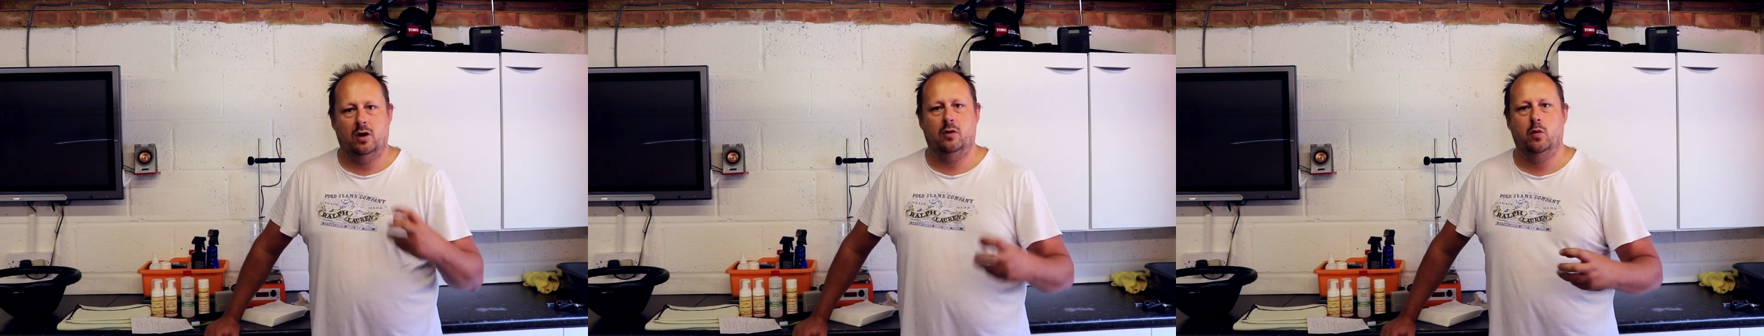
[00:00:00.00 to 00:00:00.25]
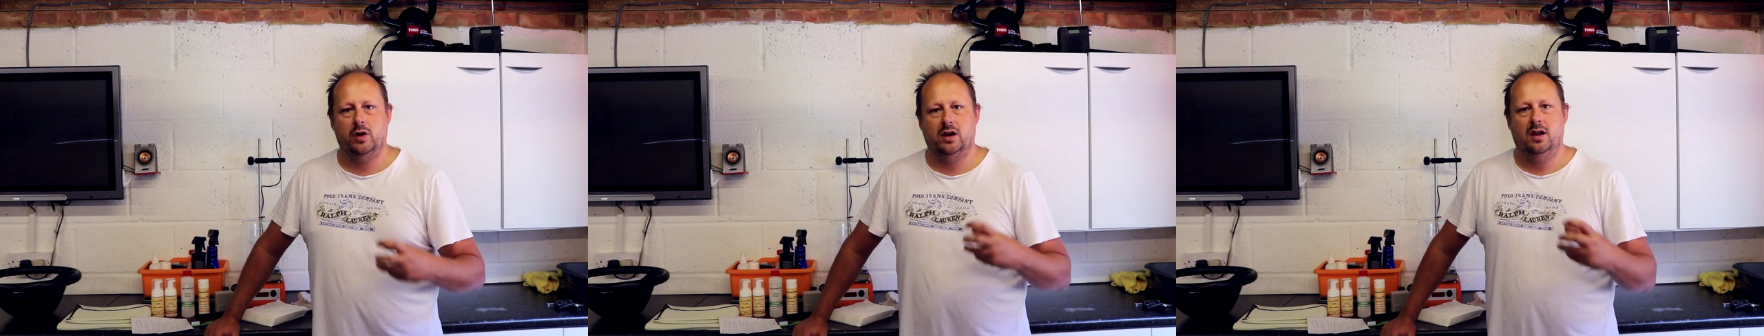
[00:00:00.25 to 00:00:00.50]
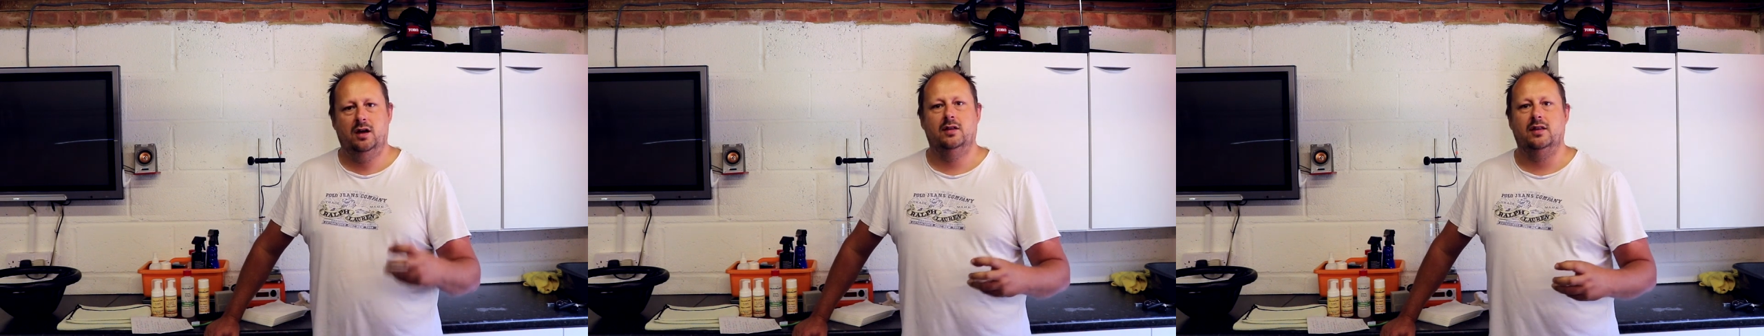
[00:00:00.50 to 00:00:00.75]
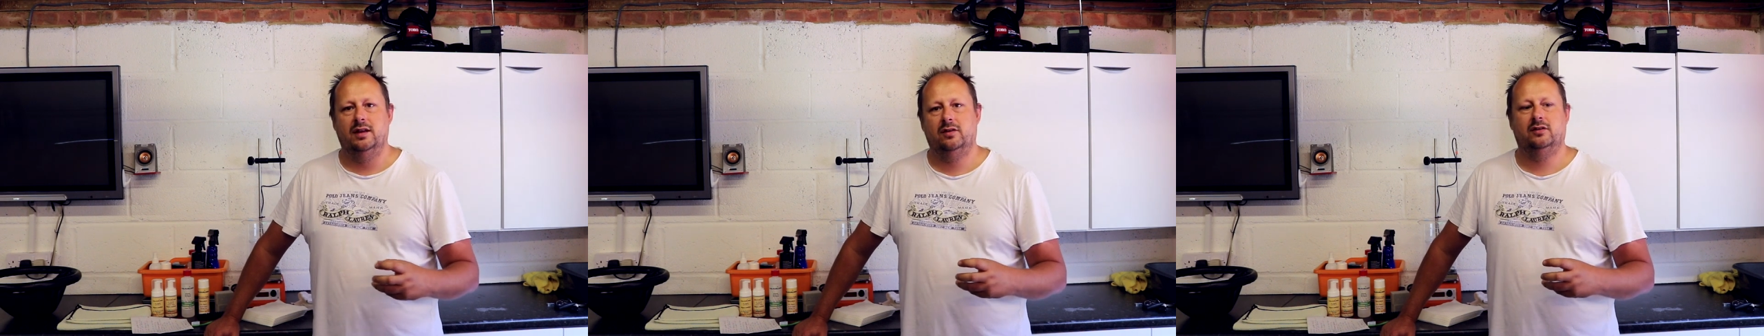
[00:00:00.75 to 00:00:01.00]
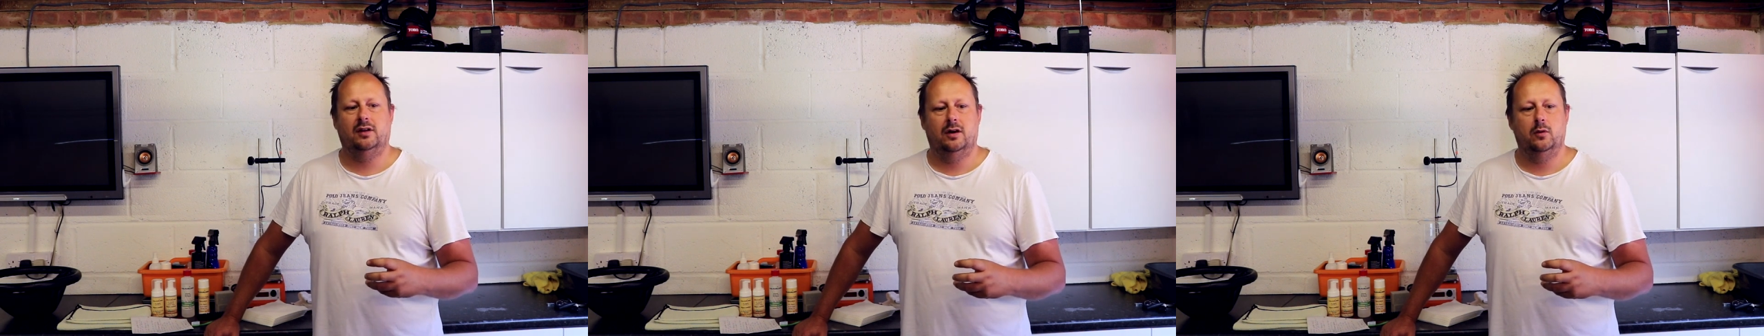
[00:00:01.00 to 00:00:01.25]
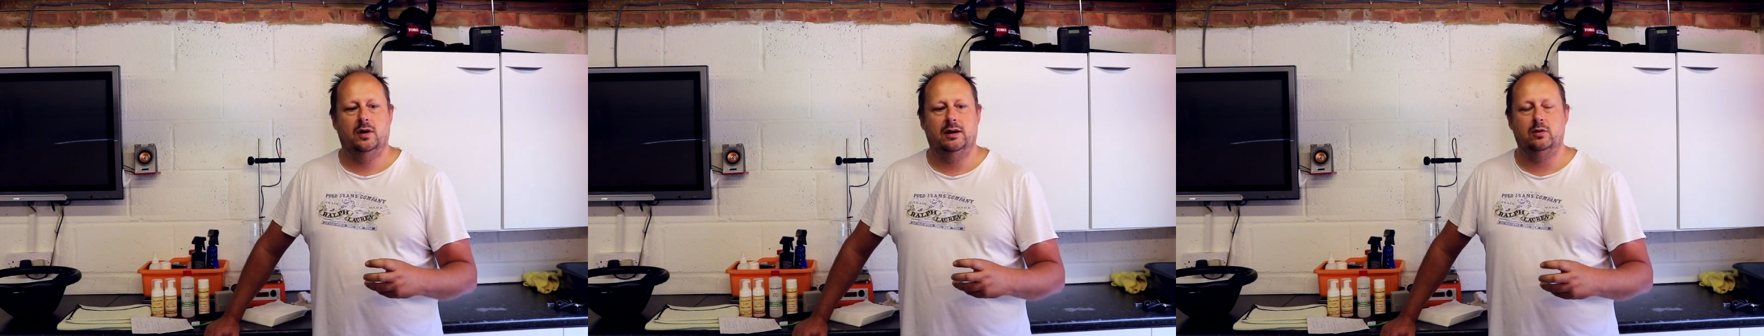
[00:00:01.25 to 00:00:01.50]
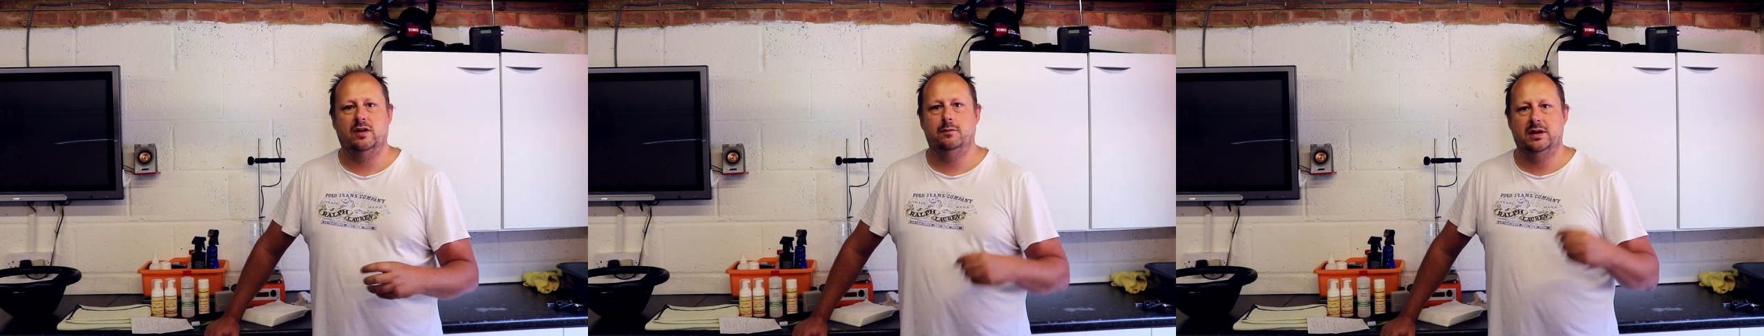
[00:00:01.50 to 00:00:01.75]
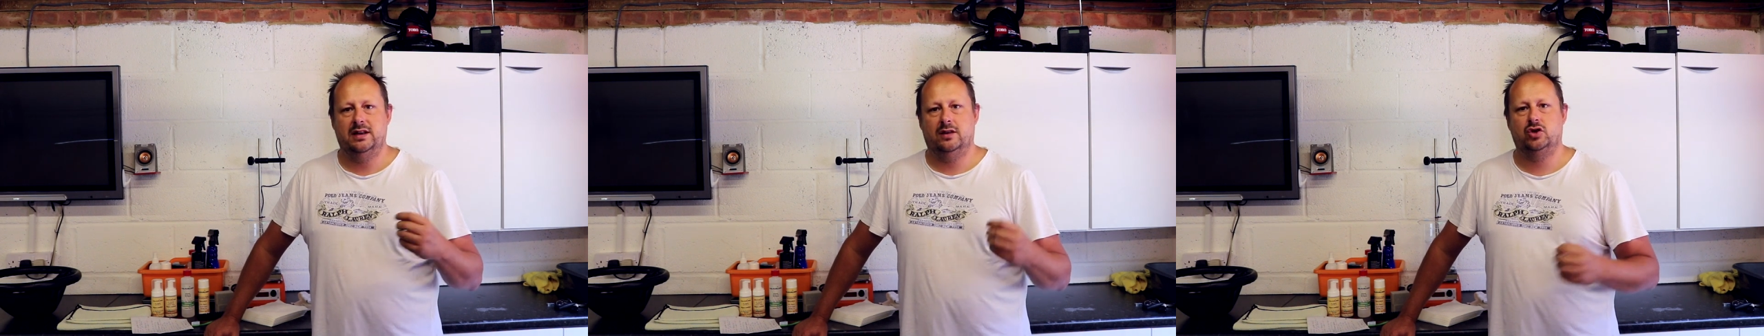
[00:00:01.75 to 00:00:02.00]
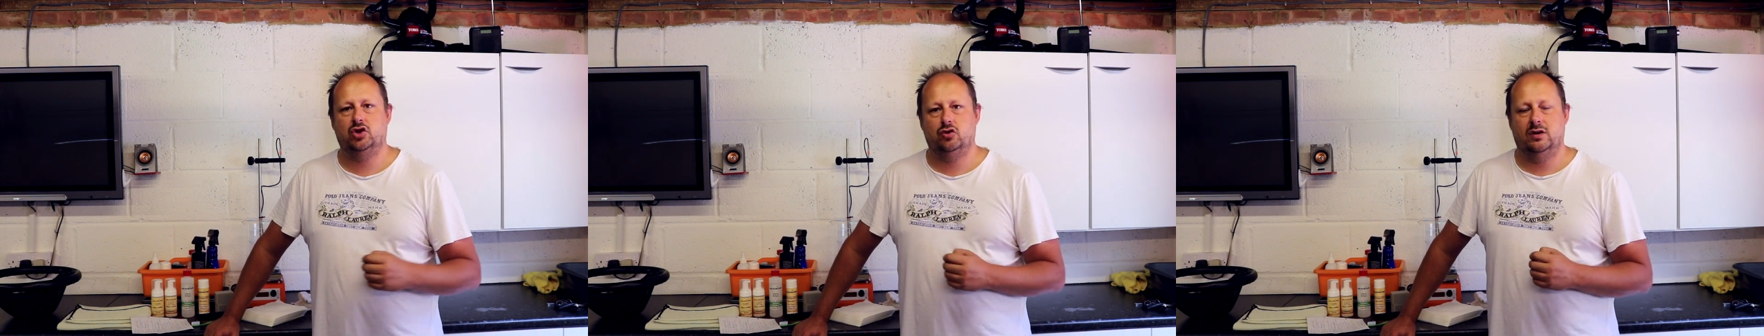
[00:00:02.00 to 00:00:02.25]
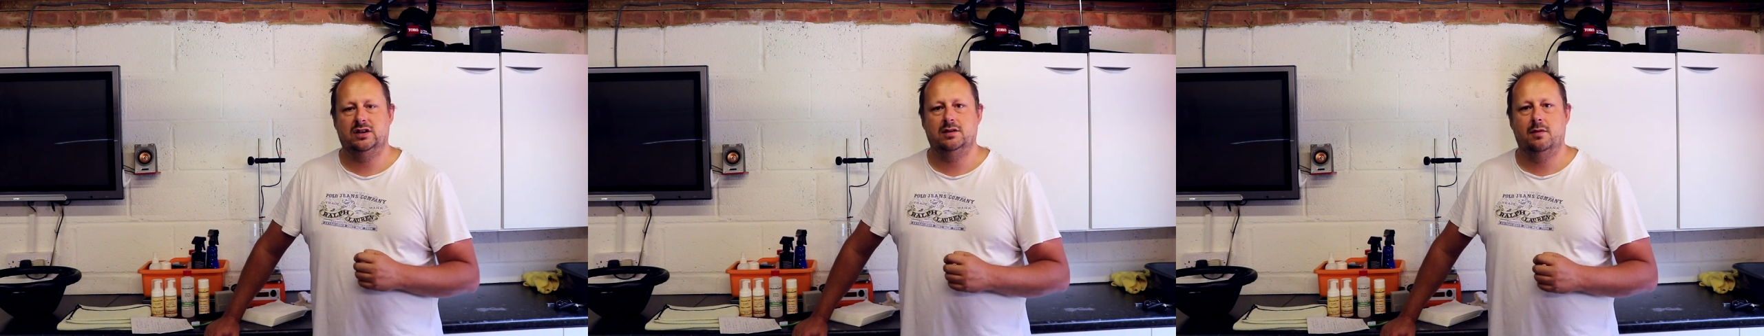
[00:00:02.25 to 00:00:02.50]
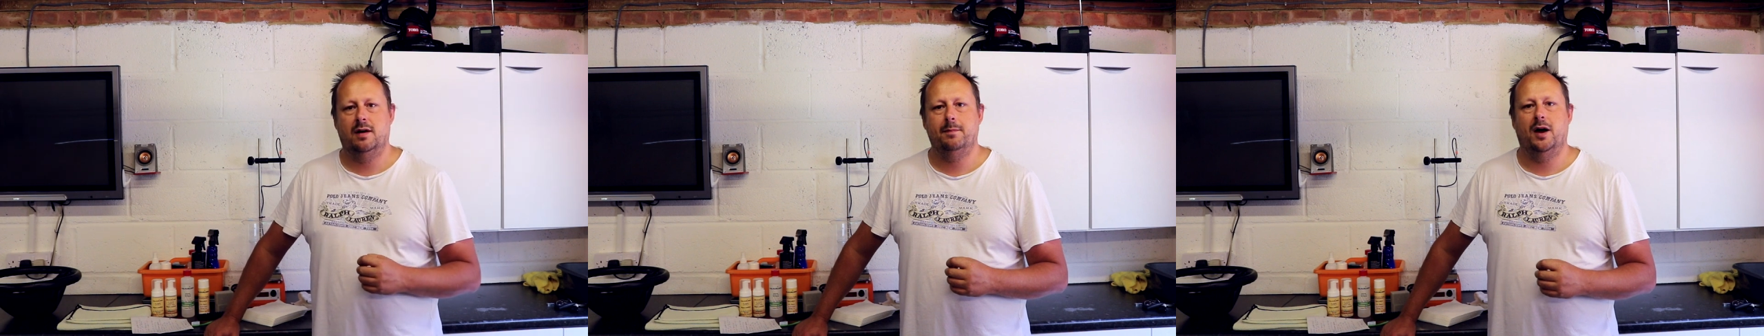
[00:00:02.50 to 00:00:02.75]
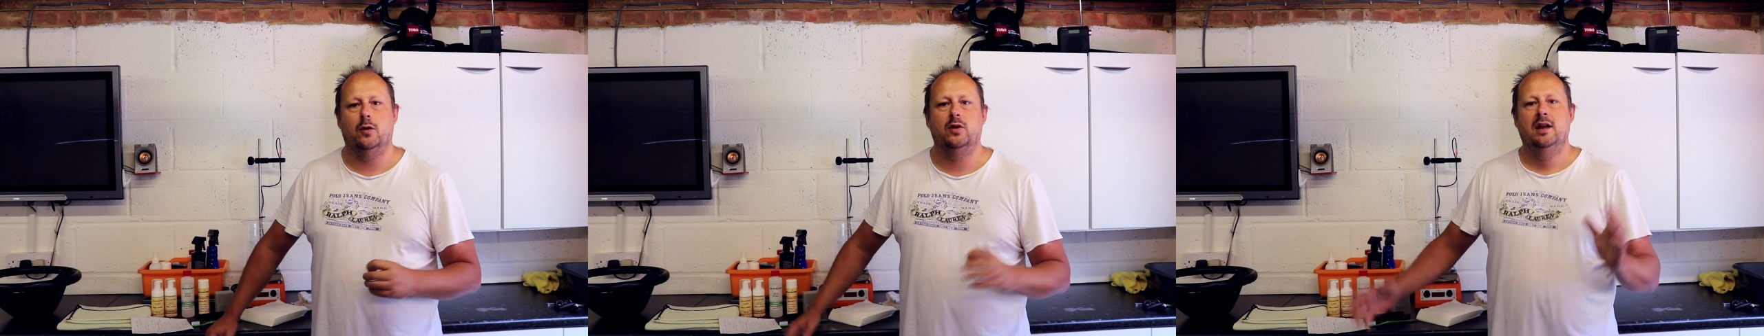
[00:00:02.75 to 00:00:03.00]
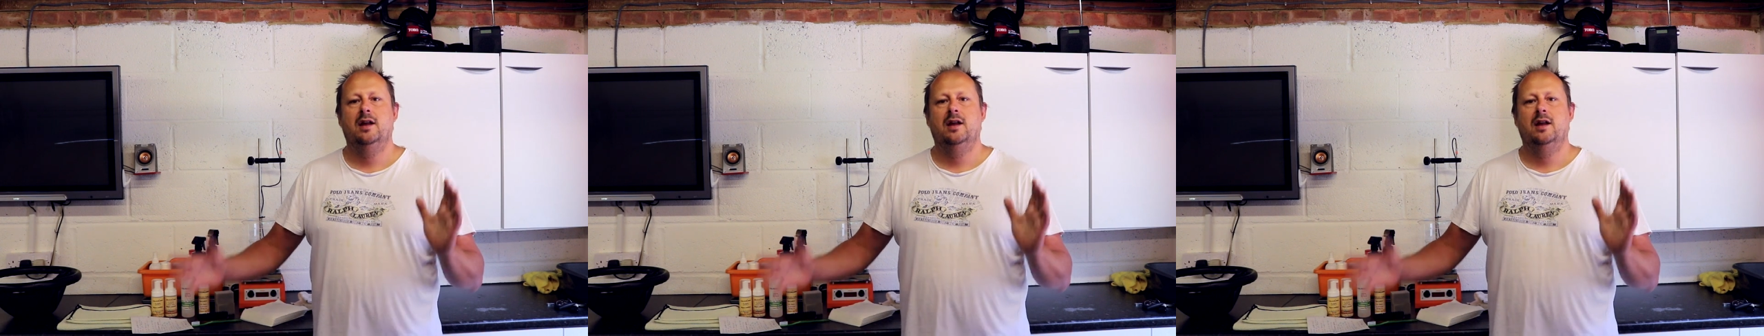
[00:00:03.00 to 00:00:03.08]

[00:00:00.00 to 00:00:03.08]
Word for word: i want to learn this so it'll give me another string to my bow